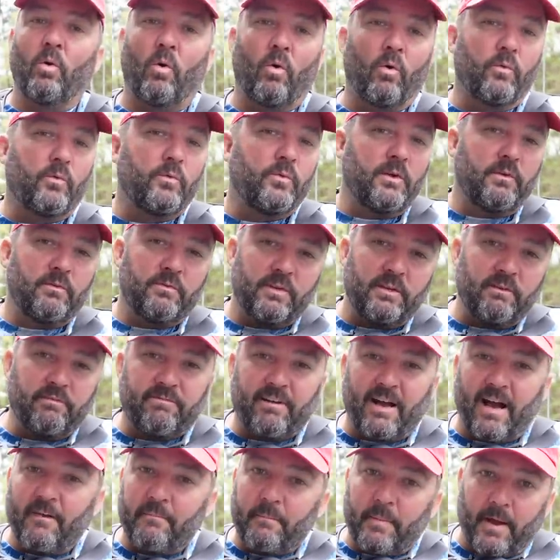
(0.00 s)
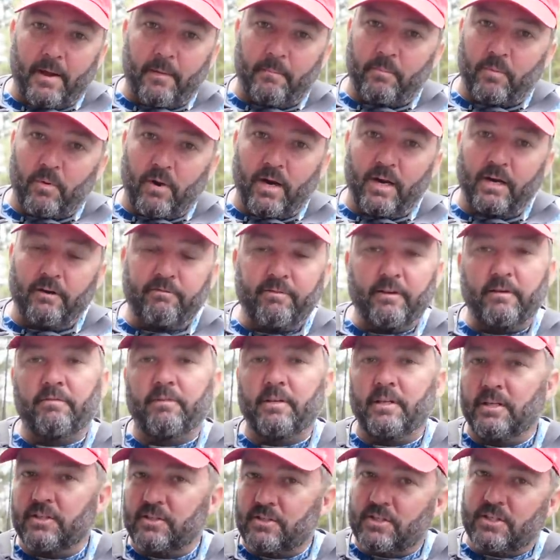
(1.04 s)
or 55 pound braid,
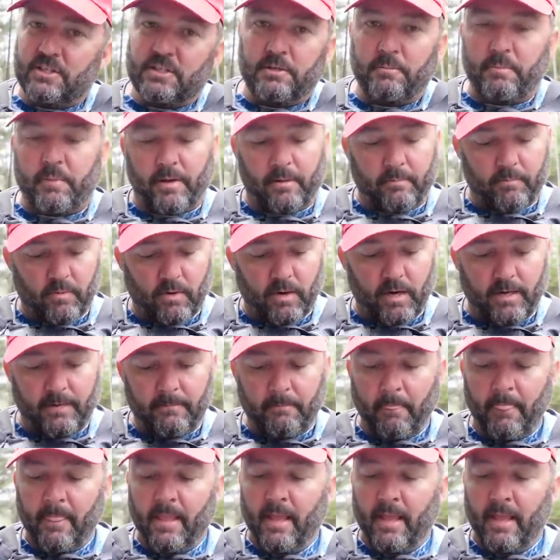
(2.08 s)
50 to 60 pound braid.